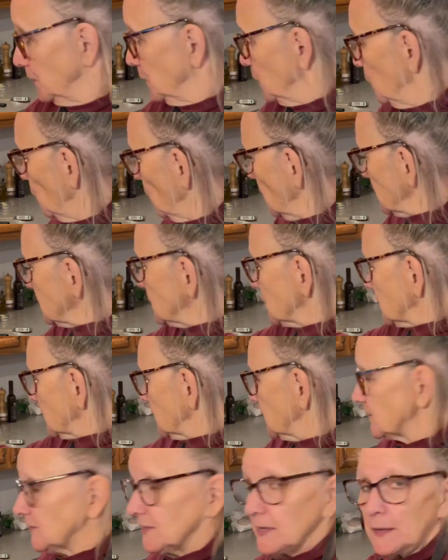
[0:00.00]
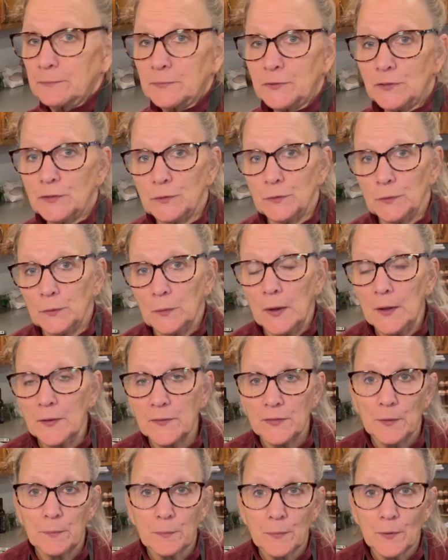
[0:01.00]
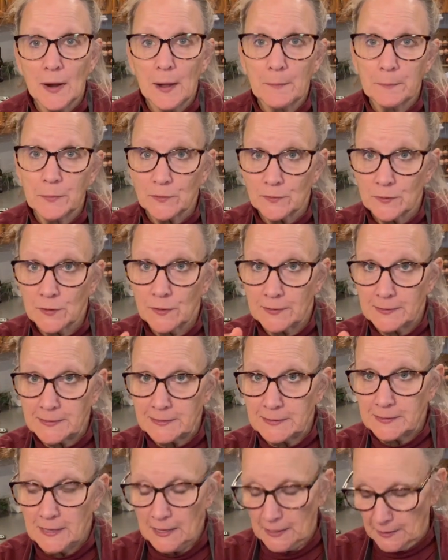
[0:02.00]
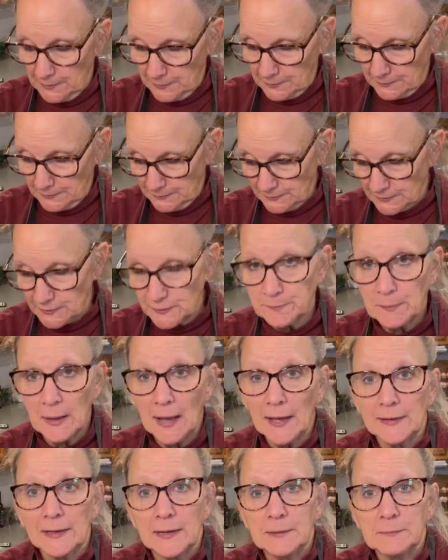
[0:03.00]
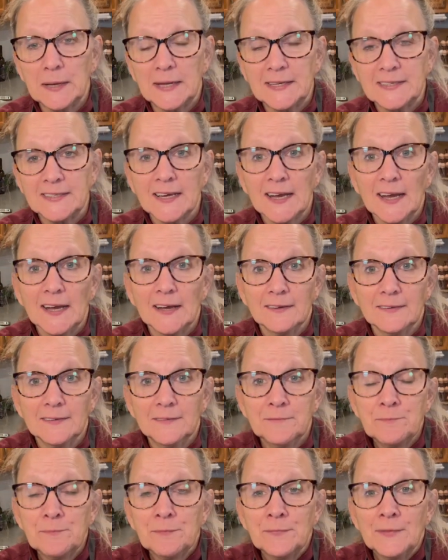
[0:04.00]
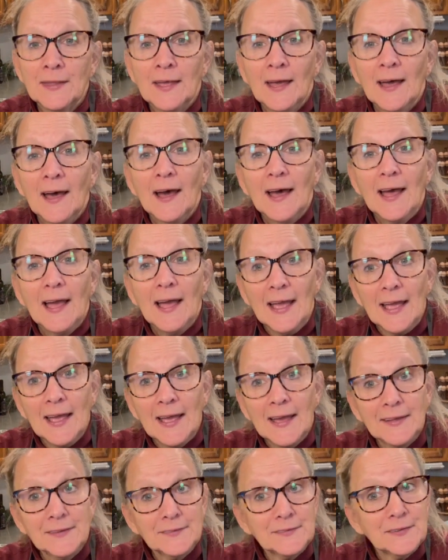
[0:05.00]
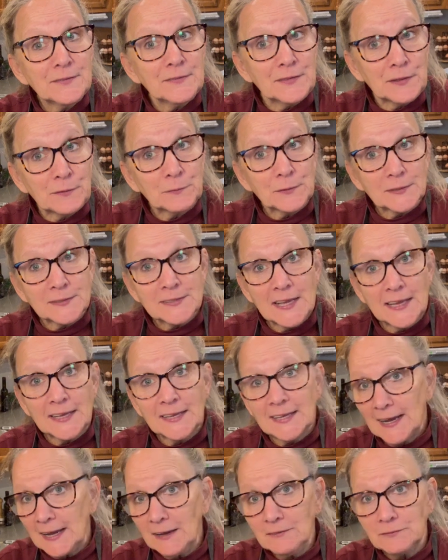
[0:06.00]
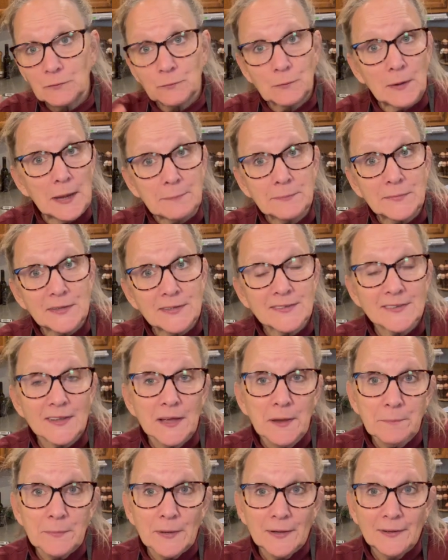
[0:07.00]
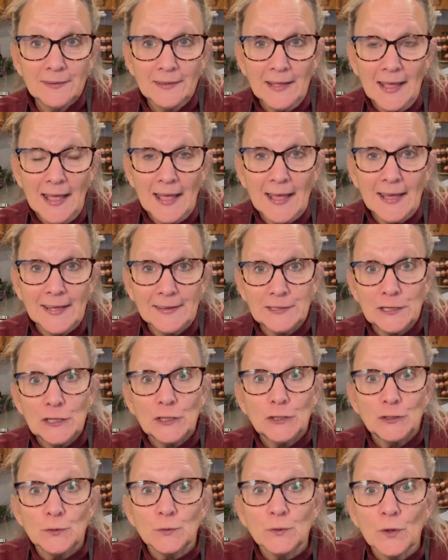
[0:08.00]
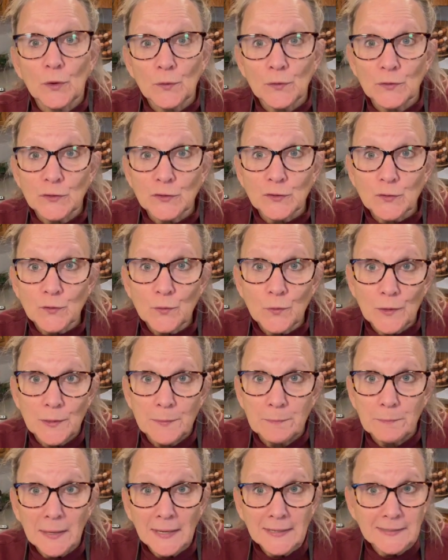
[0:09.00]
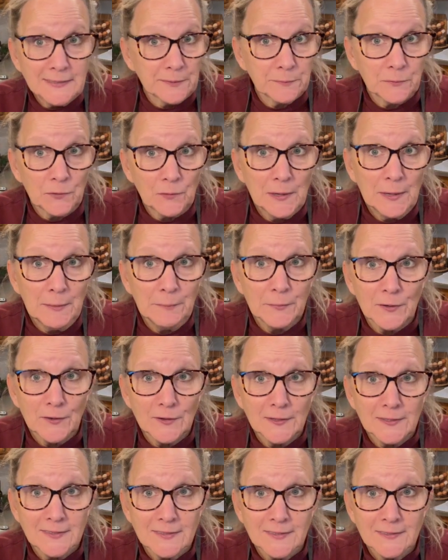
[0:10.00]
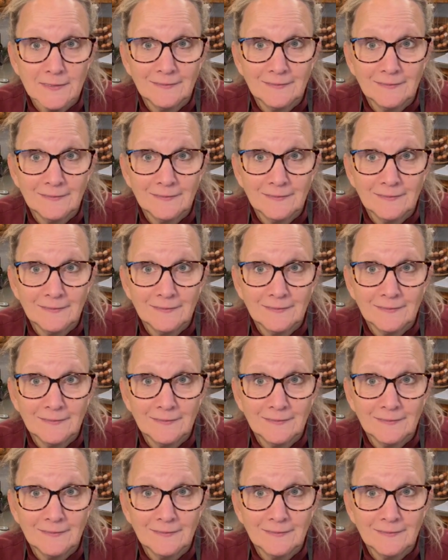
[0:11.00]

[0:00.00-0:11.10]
once it gets up to the proper spot on my dial, and then we'll take it out, wrap this up, and you go to the store and buy some cranberries.